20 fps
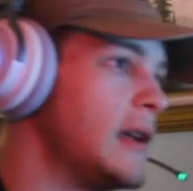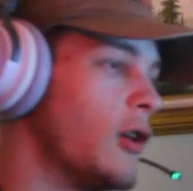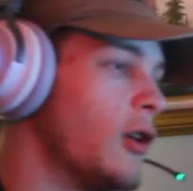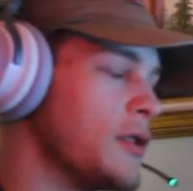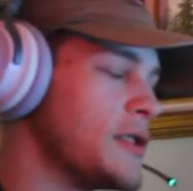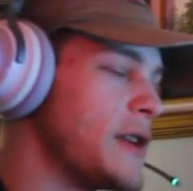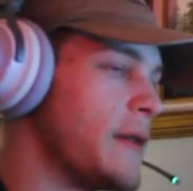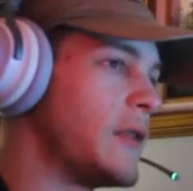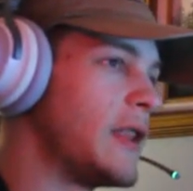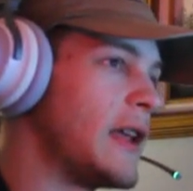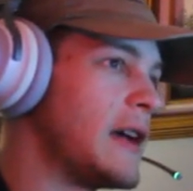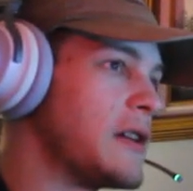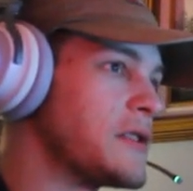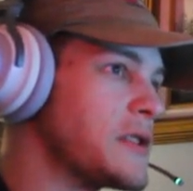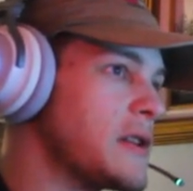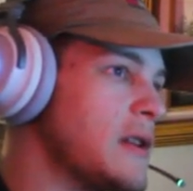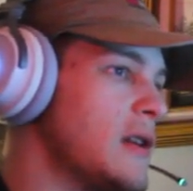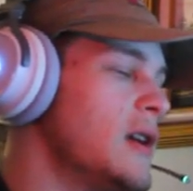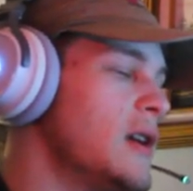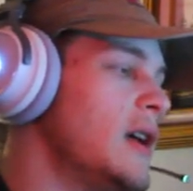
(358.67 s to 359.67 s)
or
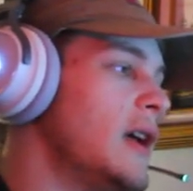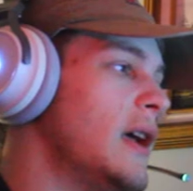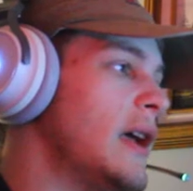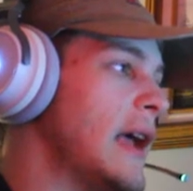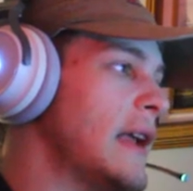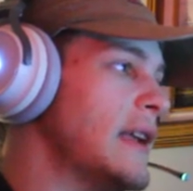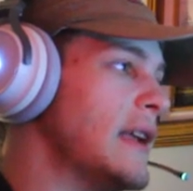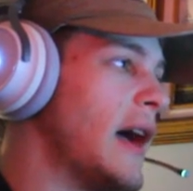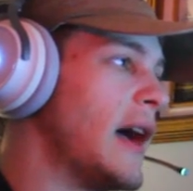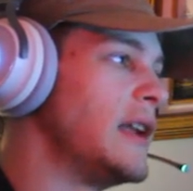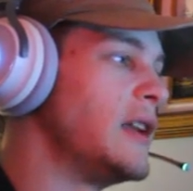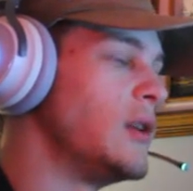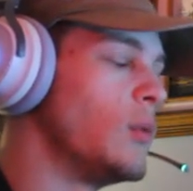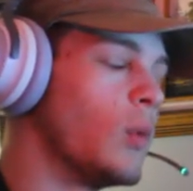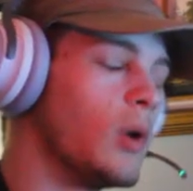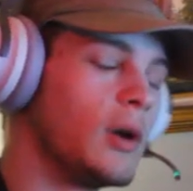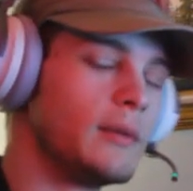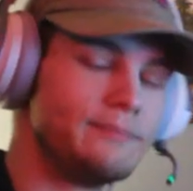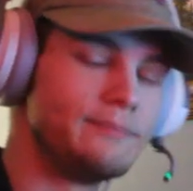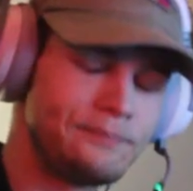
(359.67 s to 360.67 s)

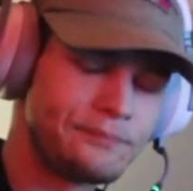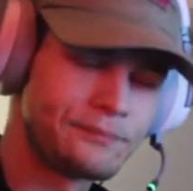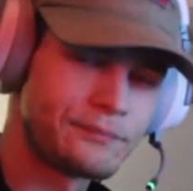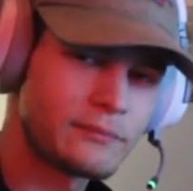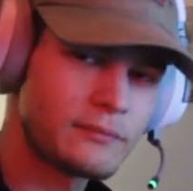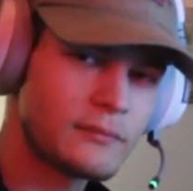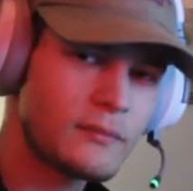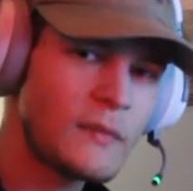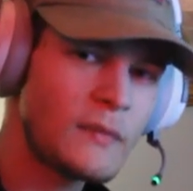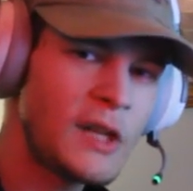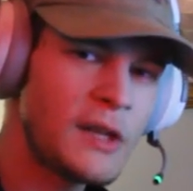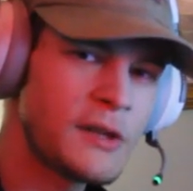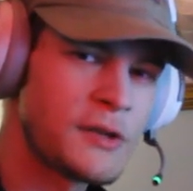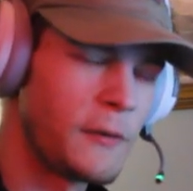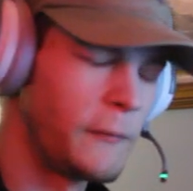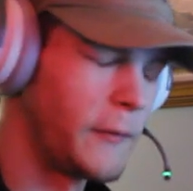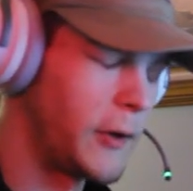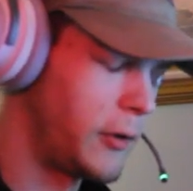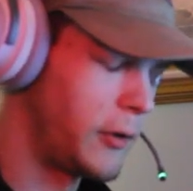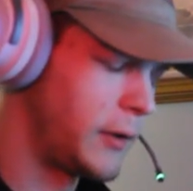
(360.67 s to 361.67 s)
7091. So very